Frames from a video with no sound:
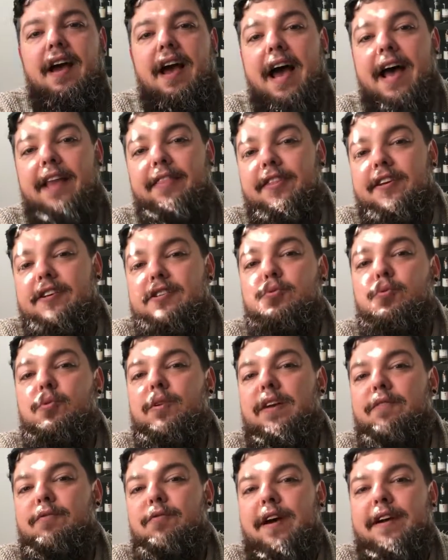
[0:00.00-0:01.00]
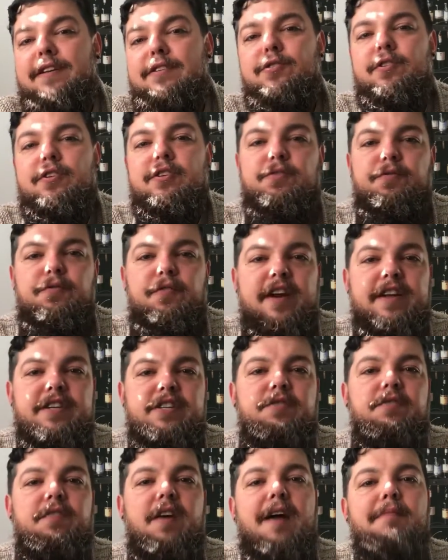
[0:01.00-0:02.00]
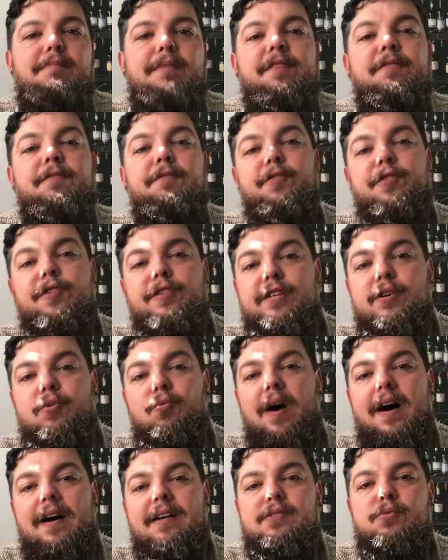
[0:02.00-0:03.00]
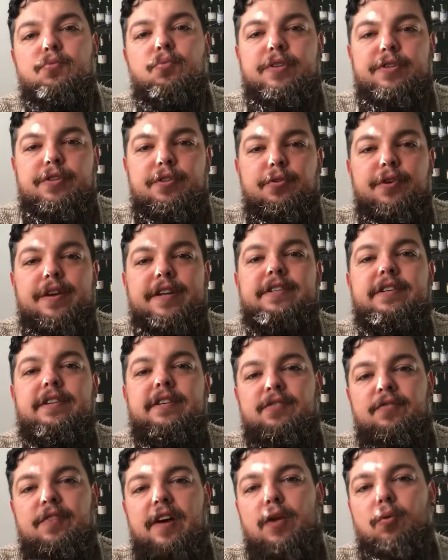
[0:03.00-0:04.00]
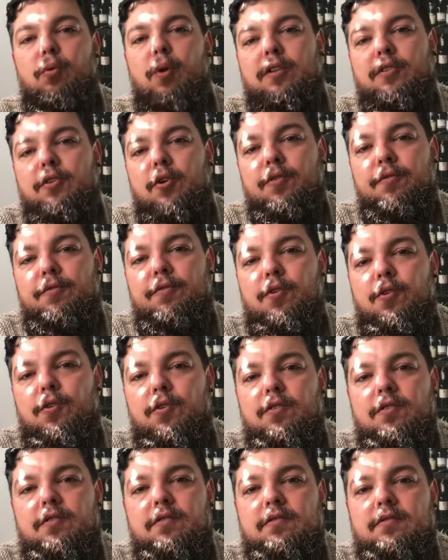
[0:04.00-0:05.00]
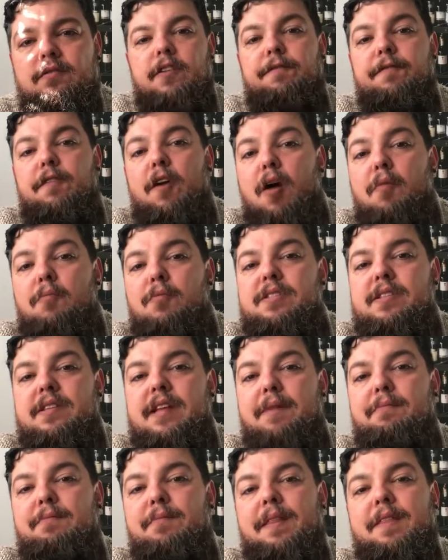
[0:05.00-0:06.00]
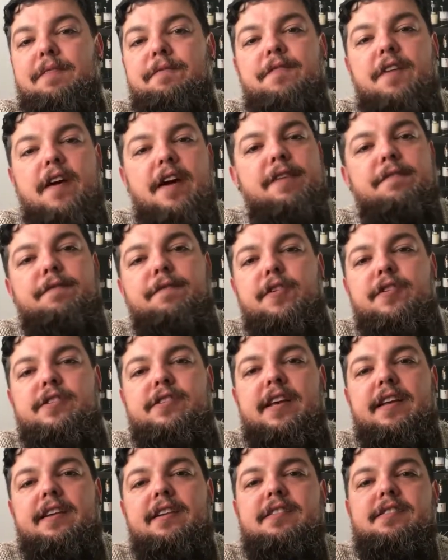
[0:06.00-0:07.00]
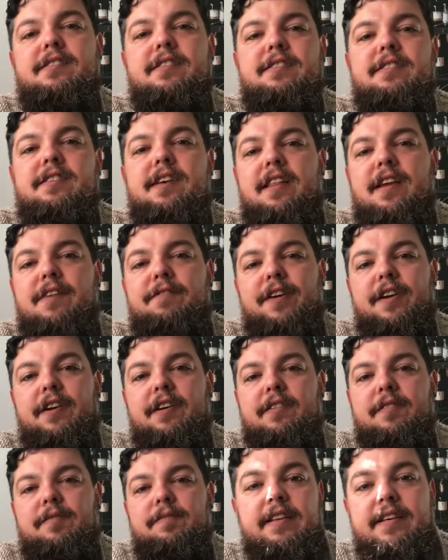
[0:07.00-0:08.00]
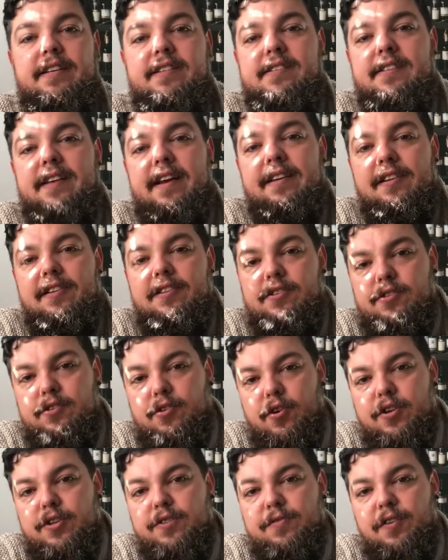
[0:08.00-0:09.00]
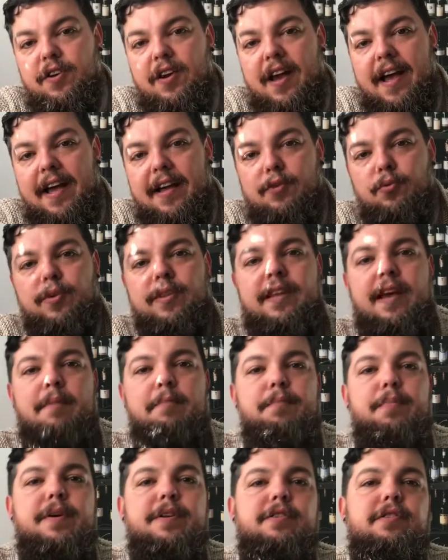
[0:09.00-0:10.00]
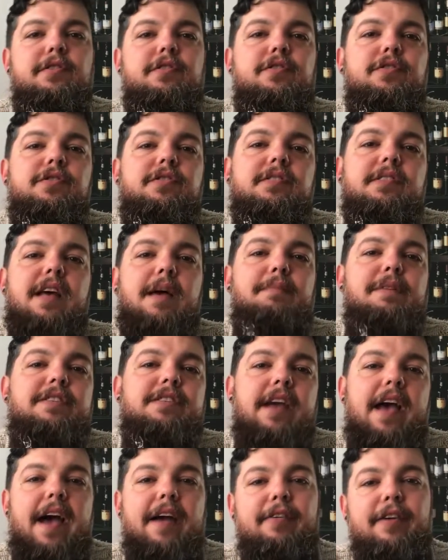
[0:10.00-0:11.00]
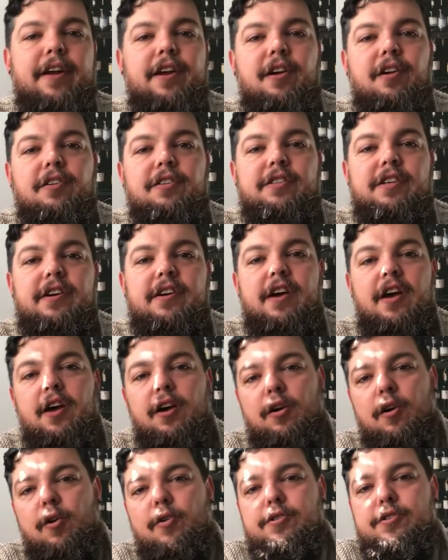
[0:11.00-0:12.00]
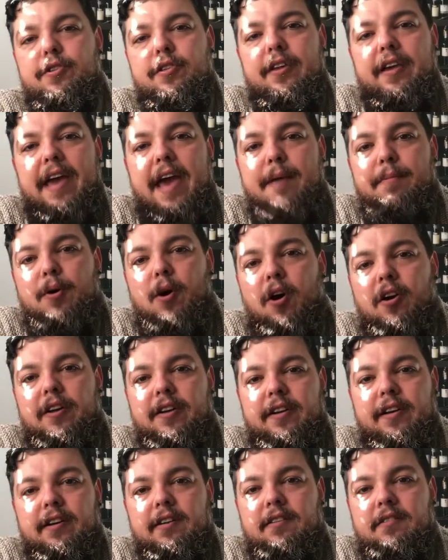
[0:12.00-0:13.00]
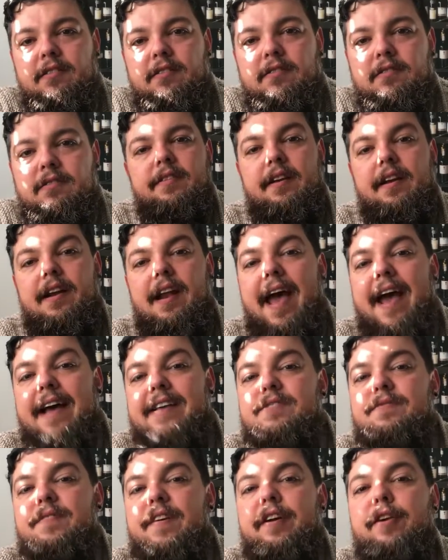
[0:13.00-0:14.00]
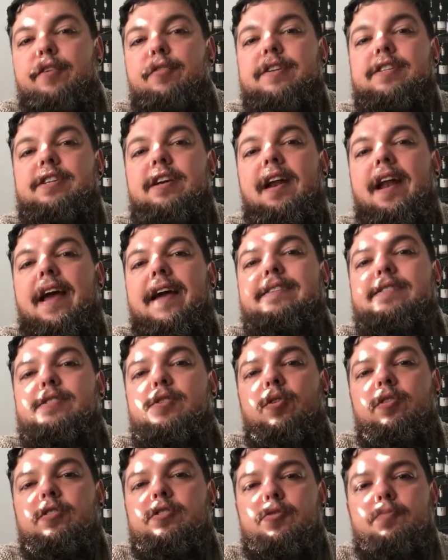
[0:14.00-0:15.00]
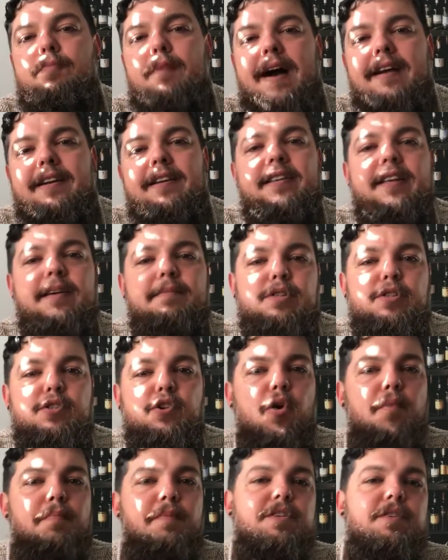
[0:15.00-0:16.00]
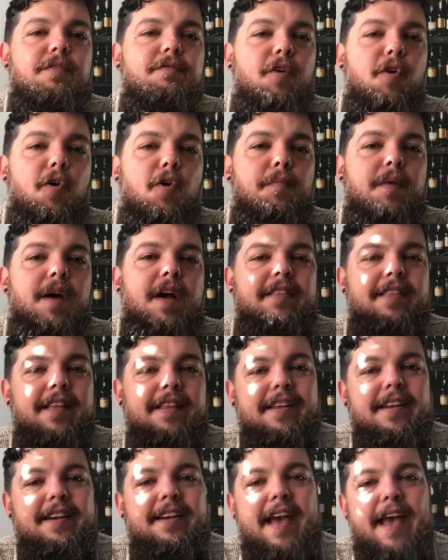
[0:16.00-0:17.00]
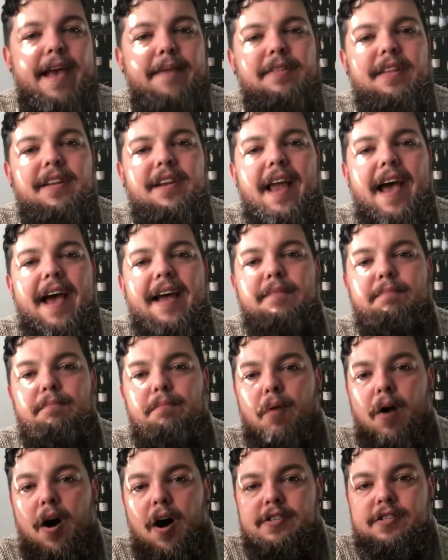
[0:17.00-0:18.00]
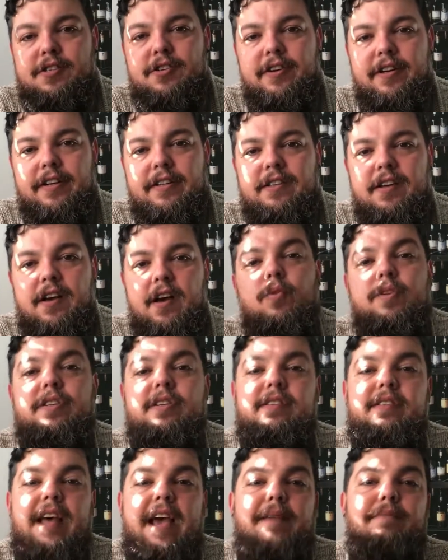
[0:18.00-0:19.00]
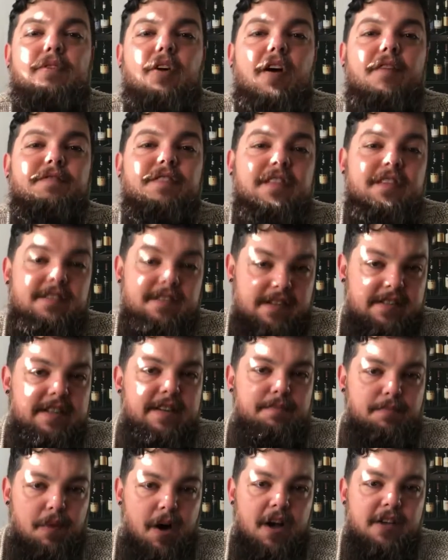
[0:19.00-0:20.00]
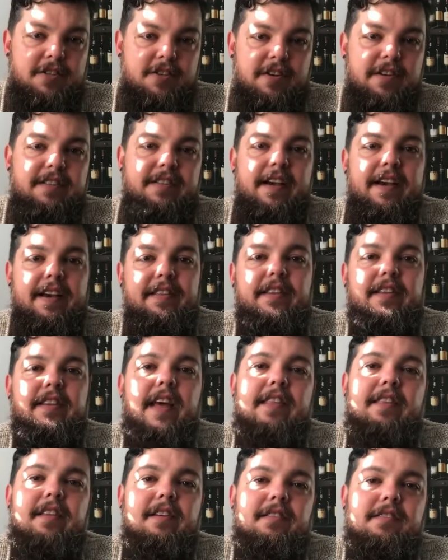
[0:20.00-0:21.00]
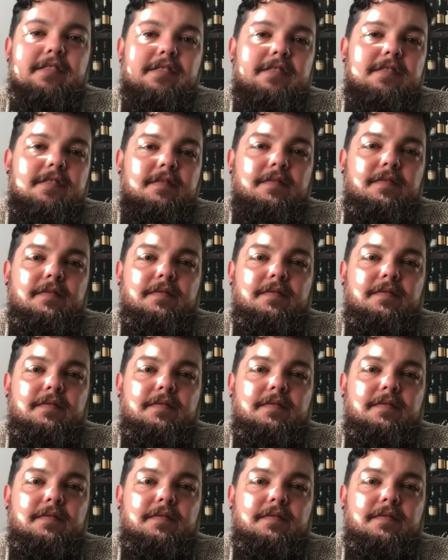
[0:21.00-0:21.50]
And this will give way to those fresh, vibrant, fruity wines which the region is very well known for. The farm was named by the very first settlers in South Africa. These settlers searched for land with the ambition to establish agriculture close to the Cape Colony. The land's very rich clay soils reminded them so much of home that they named the land Maastricht, which is named after the city Maastricht in the Netherlands.